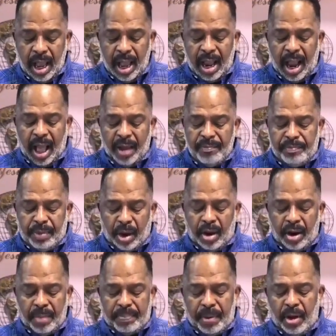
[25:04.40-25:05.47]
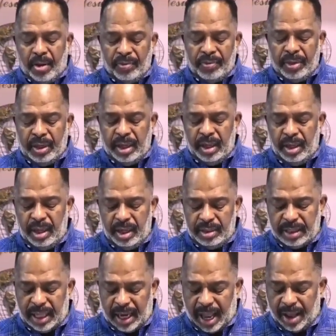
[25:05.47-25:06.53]
And I have brought upon thee
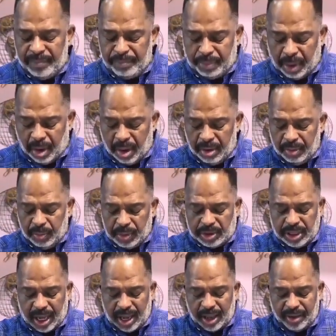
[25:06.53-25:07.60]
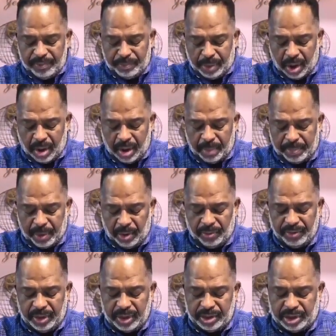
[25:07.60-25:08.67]
that I brought, which I have brought upon
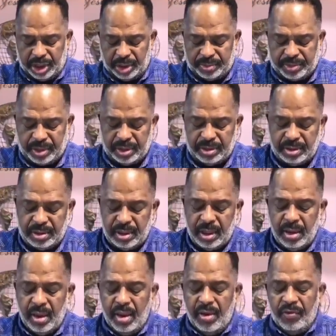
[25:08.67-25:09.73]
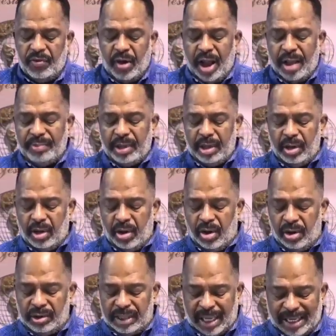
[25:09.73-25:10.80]
the Egyptians, for I am the
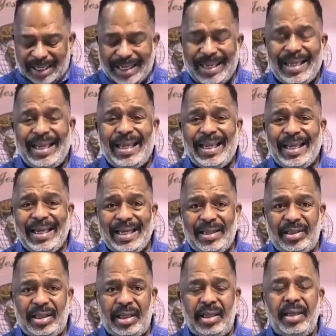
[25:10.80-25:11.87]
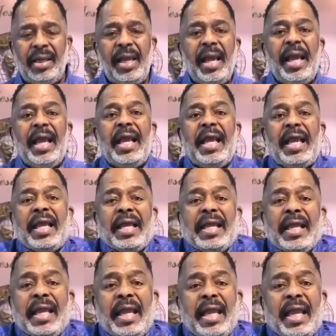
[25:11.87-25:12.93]
Lord that healeth thee. He
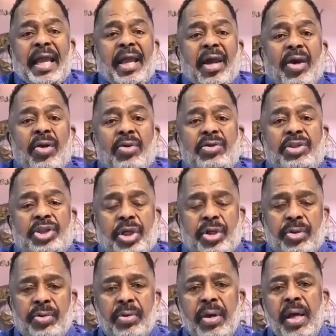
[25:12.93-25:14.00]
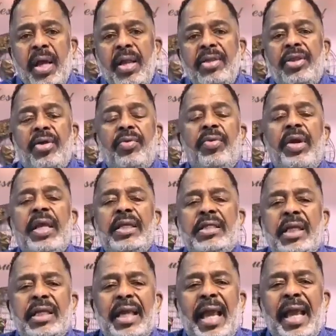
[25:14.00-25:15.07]
heals you. The
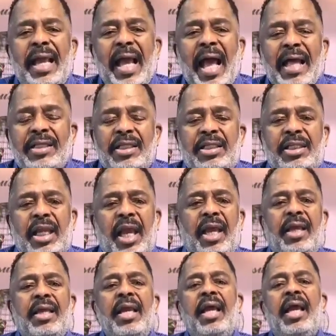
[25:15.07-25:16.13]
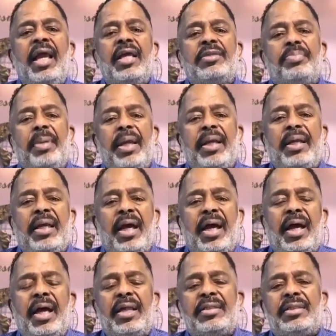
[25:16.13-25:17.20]
reason they got sick is
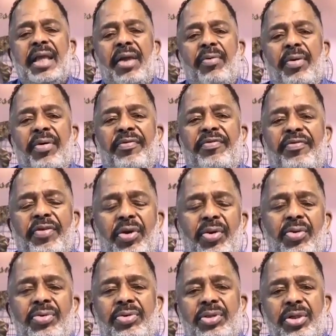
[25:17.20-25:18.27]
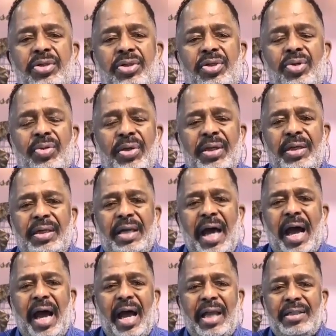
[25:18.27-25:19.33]
because they refused to do it
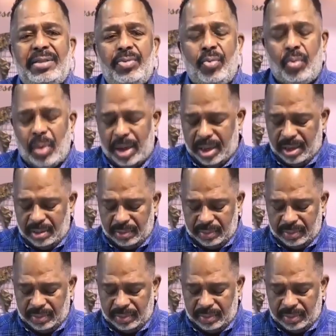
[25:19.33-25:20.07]
God's way.